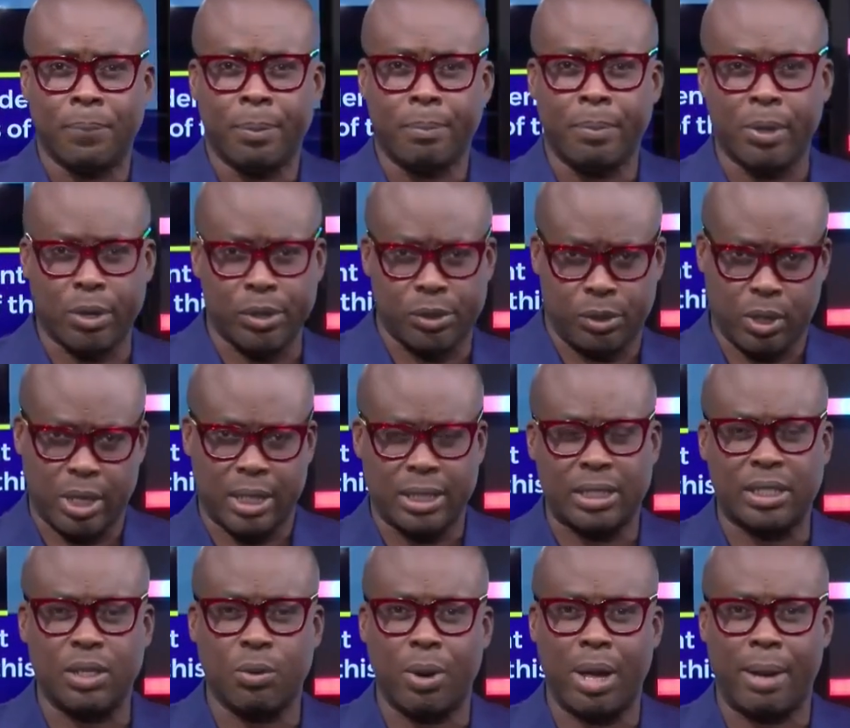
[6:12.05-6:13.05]
Because you can
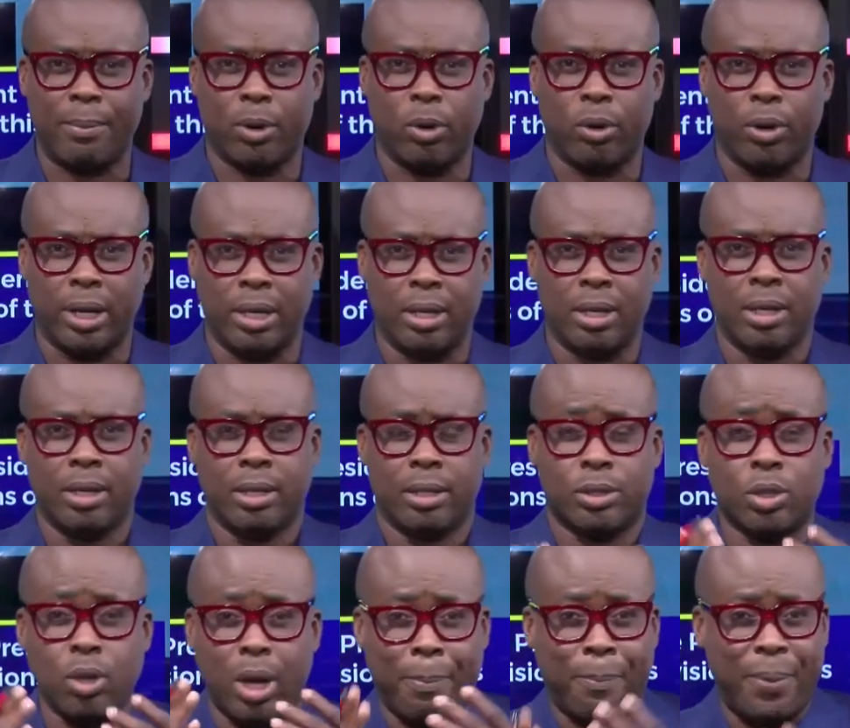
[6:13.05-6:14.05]
see where I'm going.
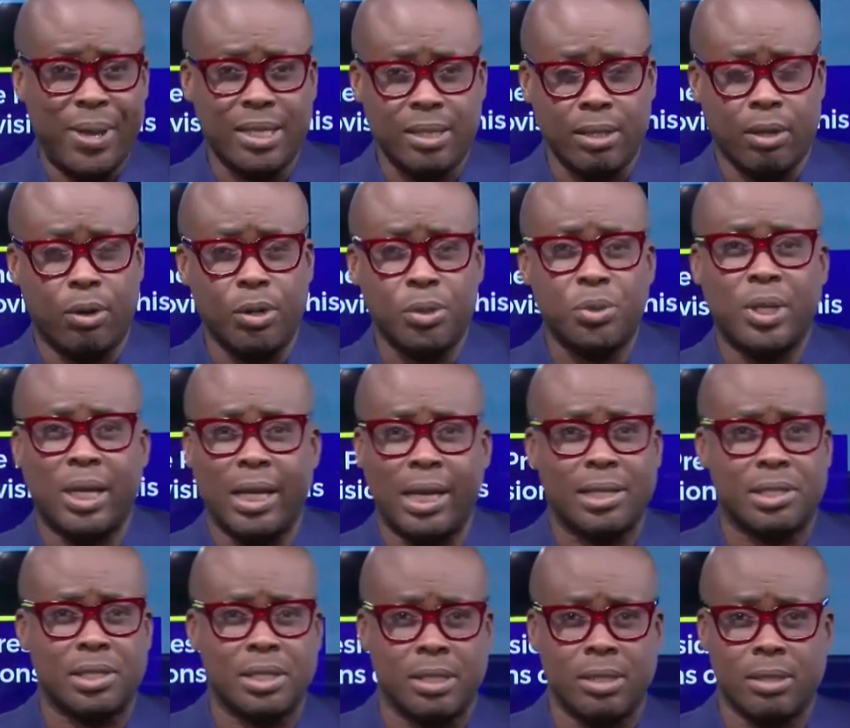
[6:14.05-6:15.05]
So a person goes to the
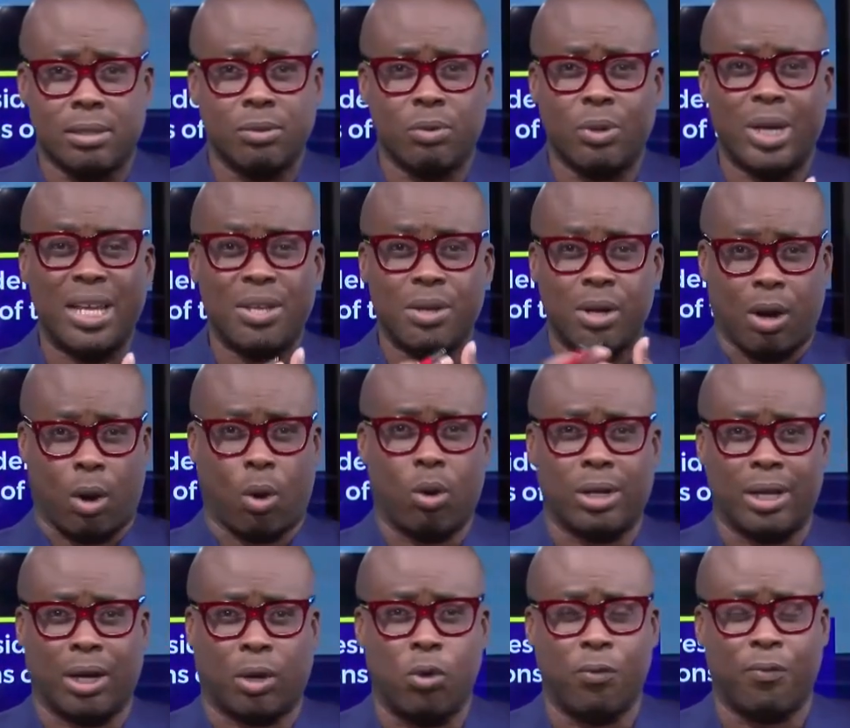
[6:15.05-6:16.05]
election, whether you are called
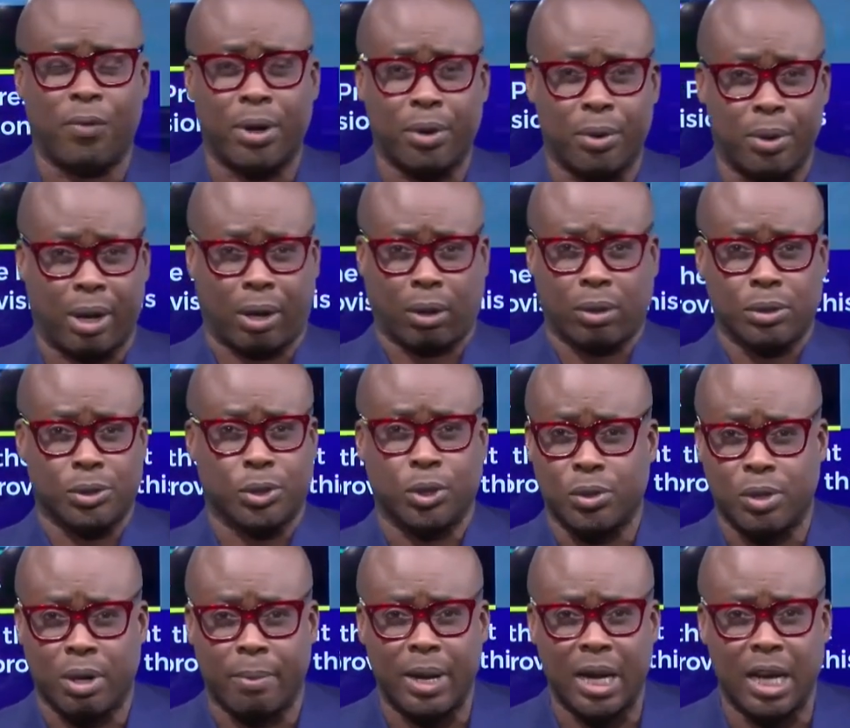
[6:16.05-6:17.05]
Akufo-Addo, you are called John
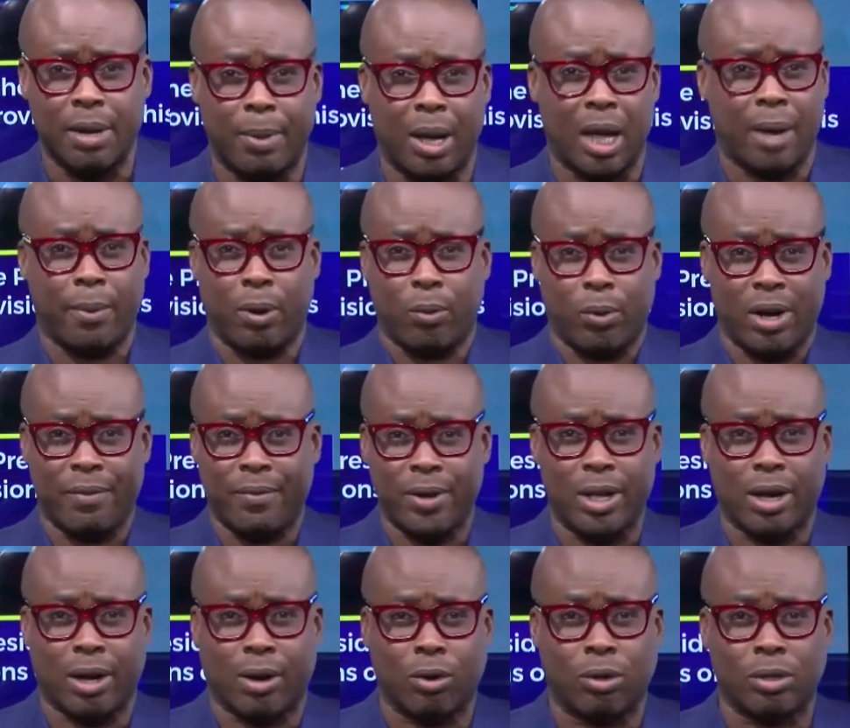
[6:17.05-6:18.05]
Dramani Mahama, whatever you
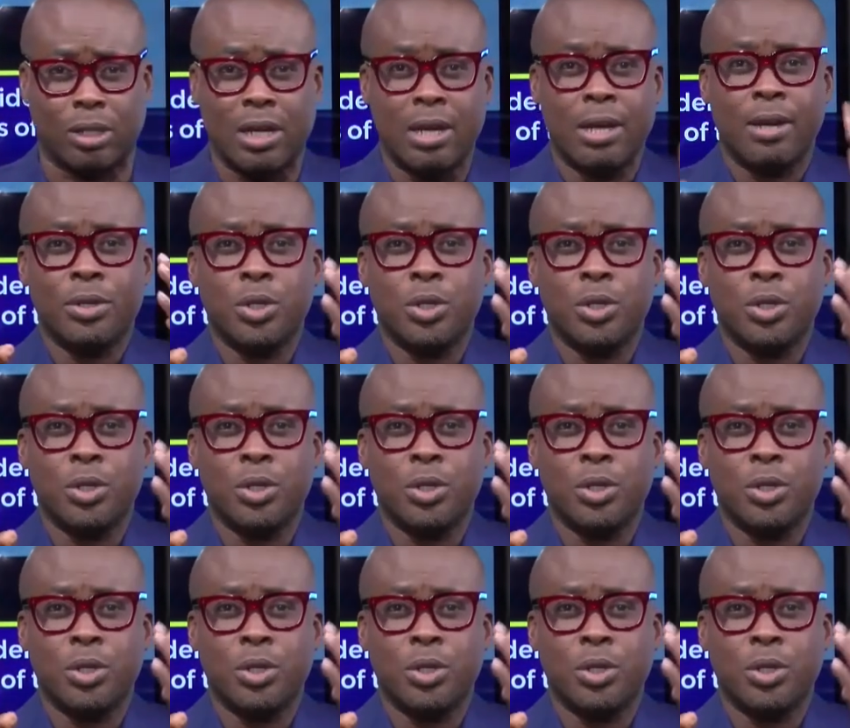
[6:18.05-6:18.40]
are called,